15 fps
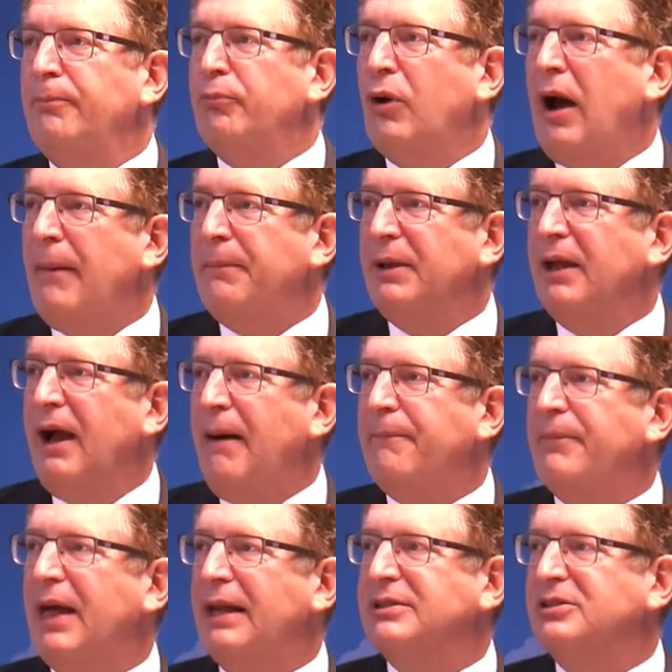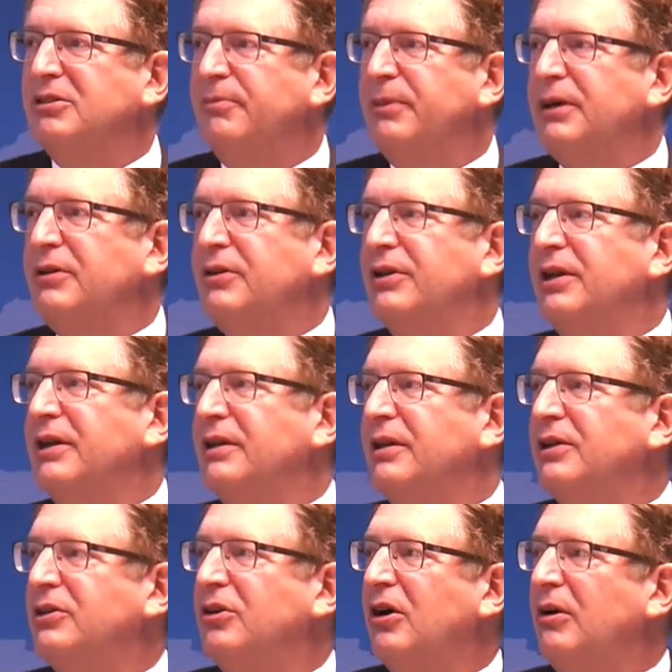propping up that stability
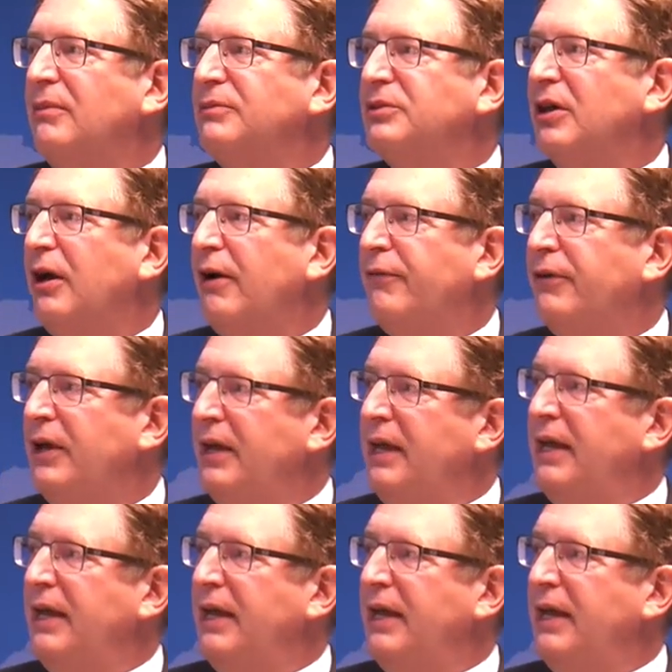in terms of